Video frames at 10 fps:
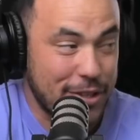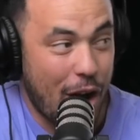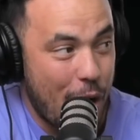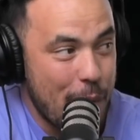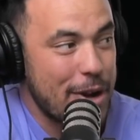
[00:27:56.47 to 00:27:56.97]

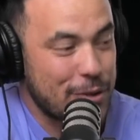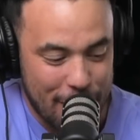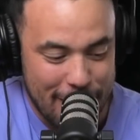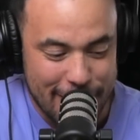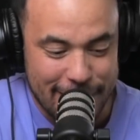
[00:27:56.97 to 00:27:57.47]
almost
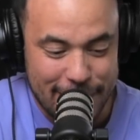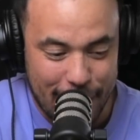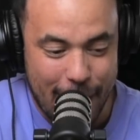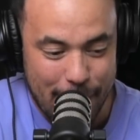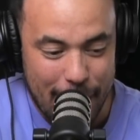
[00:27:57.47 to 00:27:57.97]
wrote on his
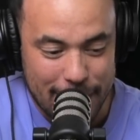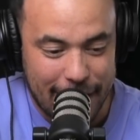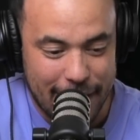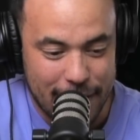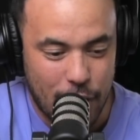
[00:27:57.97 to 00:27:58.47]
Instagram, but I was
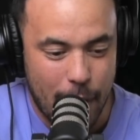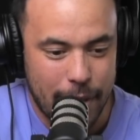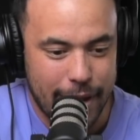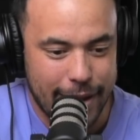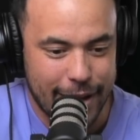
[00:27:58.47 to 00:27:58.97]
starting to type
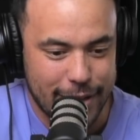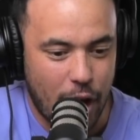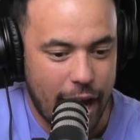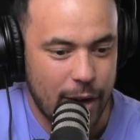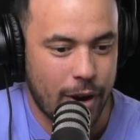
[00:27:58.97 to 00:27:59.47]
it, and he goes,
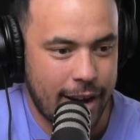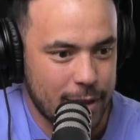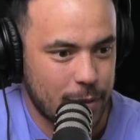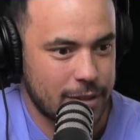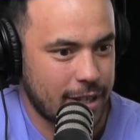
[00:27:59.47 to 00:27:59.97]
"Oh, anyone
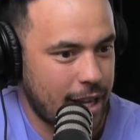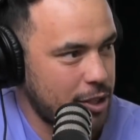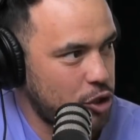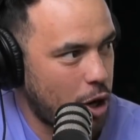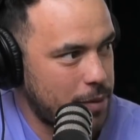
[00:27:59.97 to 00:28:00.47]
else wants a
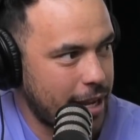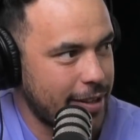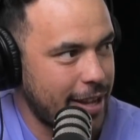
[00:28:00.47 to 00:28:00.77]
job to get